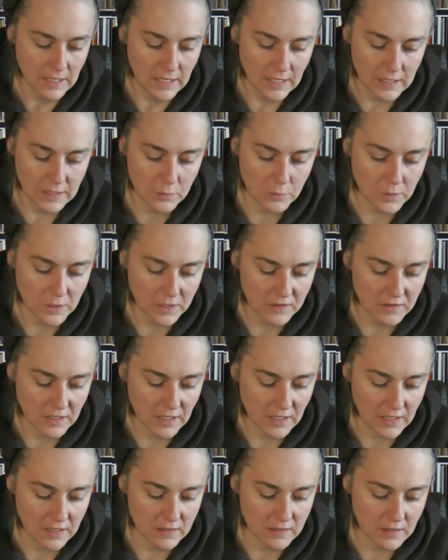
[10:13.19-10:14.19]
anyway they
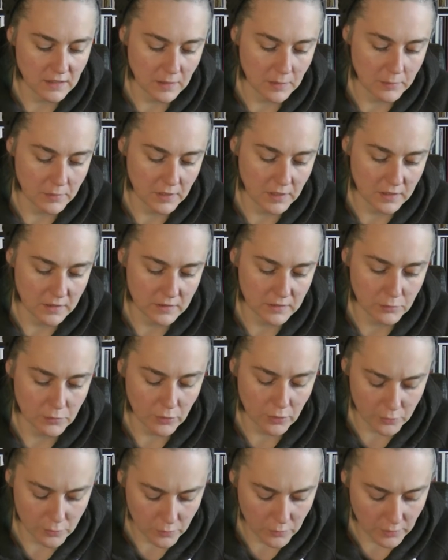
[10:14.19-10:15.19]
ended up at
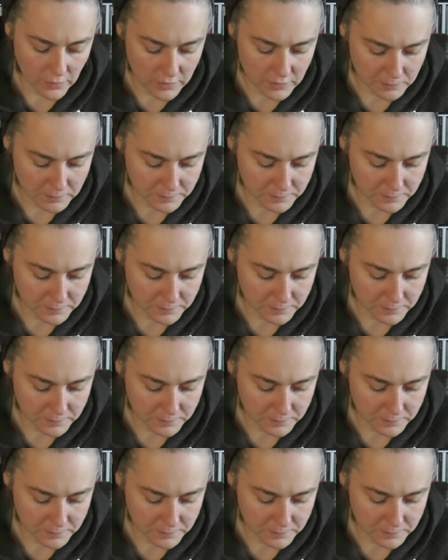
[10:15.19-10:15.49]
Broadwalk.